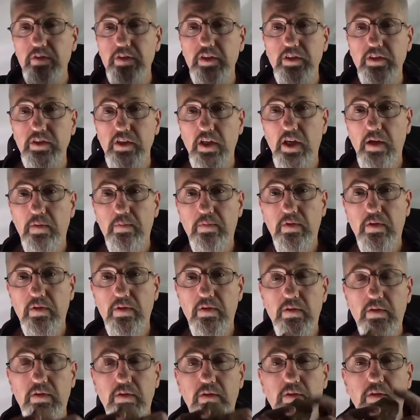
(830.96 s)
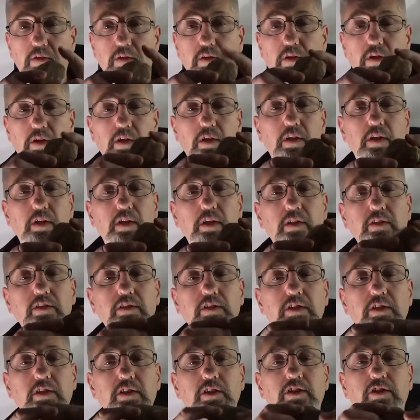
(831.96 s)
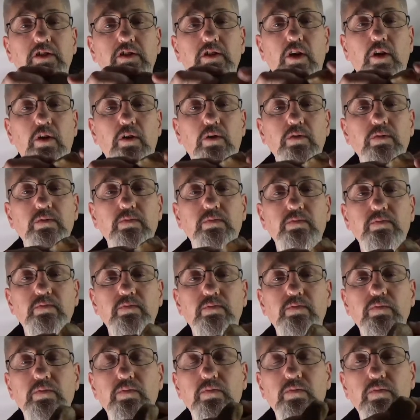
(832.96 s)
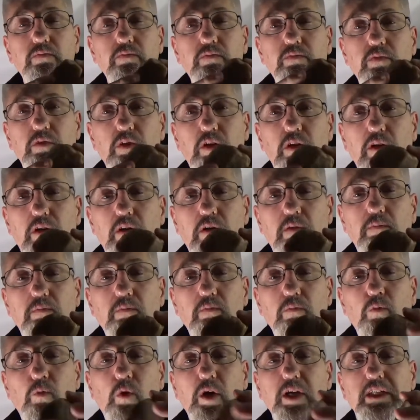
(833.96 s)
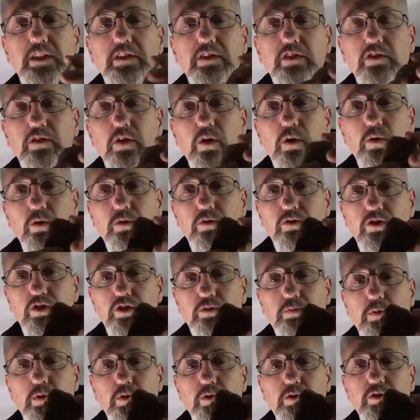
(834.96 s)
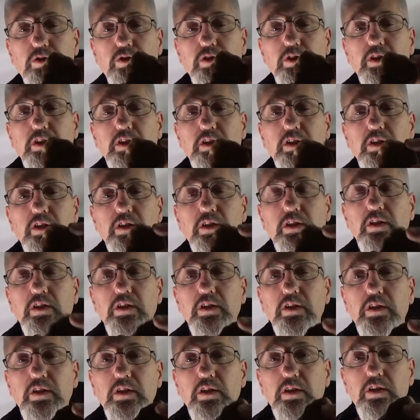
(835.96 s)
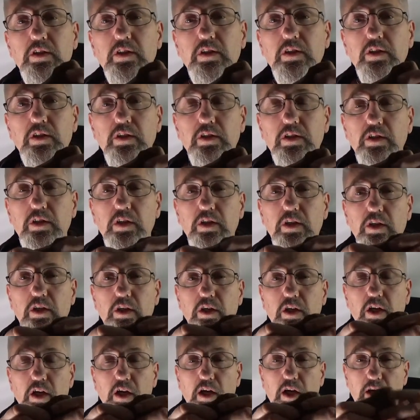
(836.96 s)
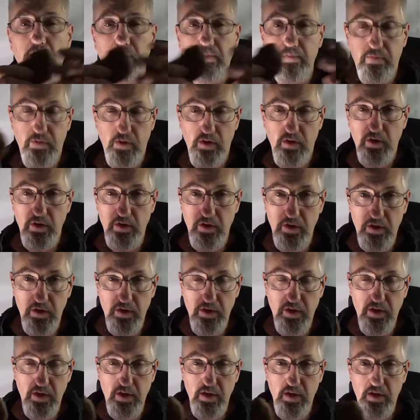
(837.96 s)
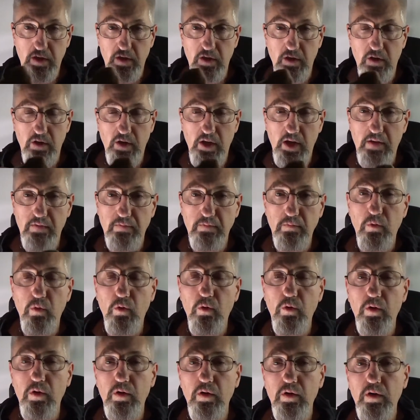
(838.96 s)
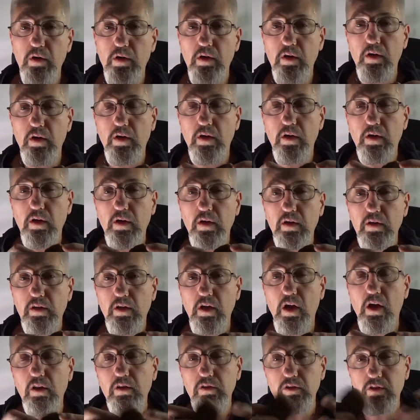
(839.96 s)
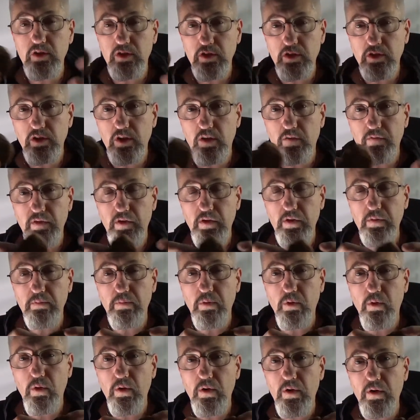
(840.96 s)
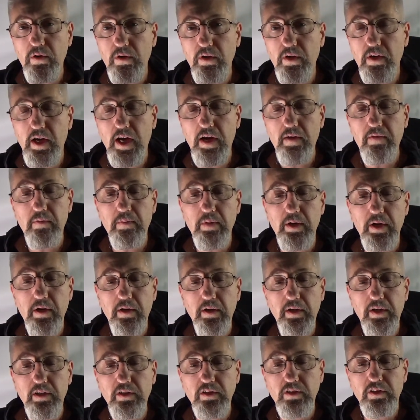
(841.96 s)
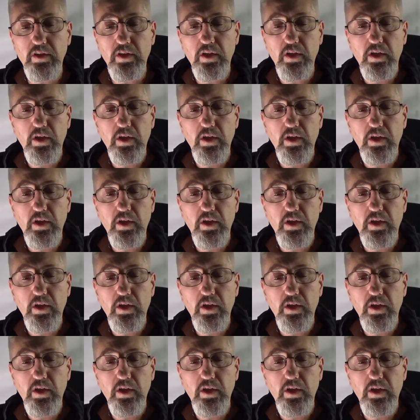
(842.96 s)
example. See this stone? White stones are supposedly, I've heard, have more colors, are very important to Native Americans.